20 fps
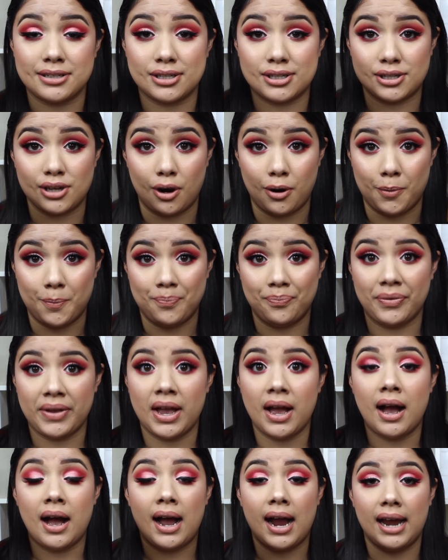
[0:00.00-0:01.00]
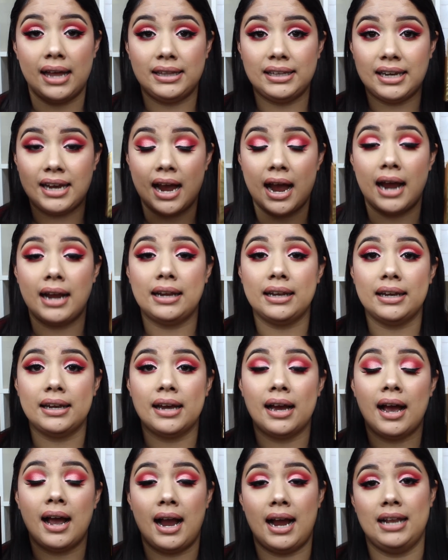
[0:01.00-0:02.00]
So highly
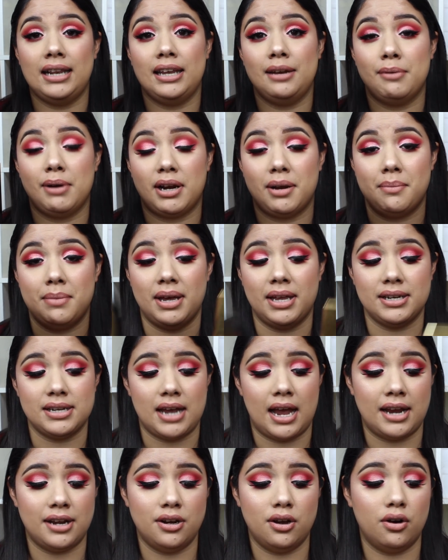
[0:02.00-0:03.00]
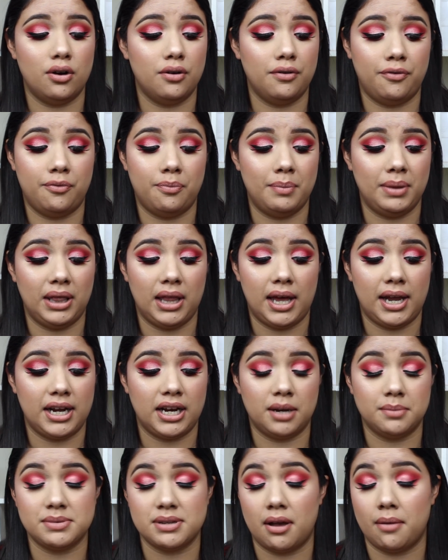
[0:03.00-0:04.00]
recommend. I know if
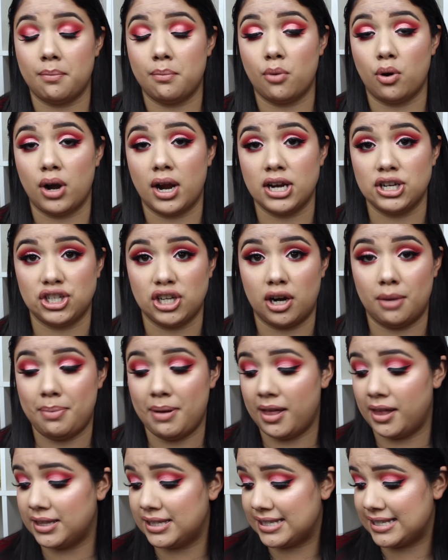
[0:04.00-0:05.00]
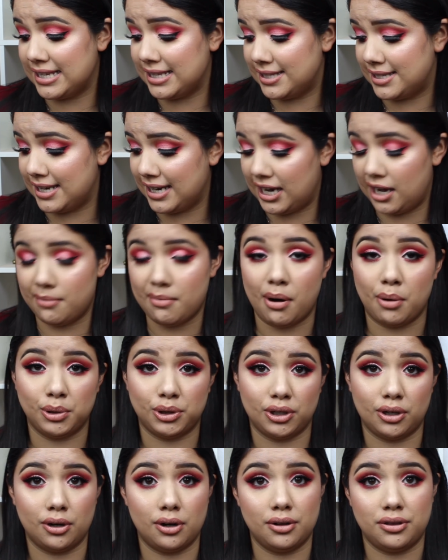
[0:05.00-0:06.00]
Milani comes out with more eyeshadow palettes, since they came out
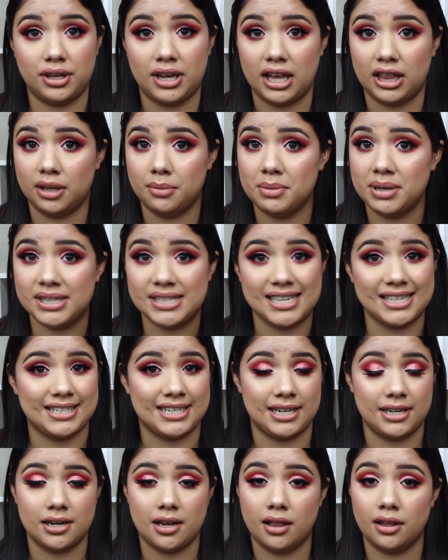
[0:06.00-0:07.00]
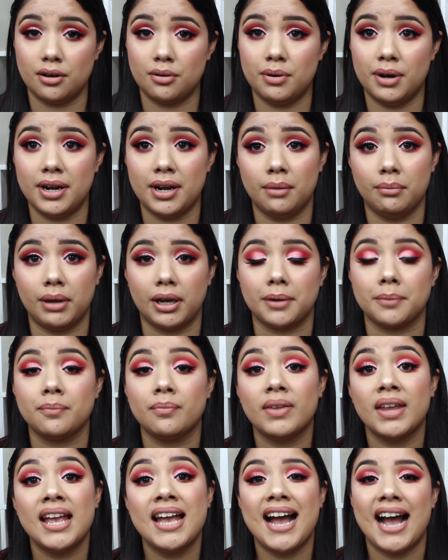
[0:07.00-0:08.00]
with their Earthy Elements, that $10 one, I'm like,
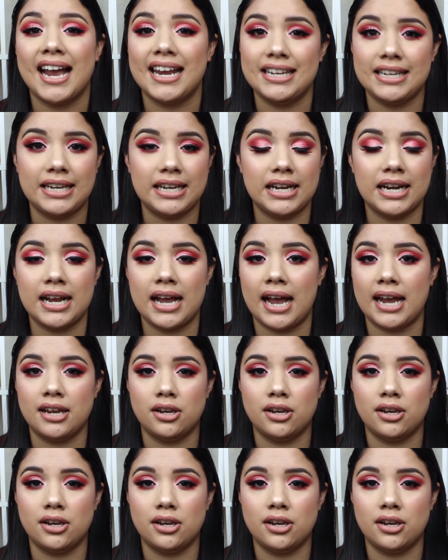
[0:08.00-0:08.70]
I need it.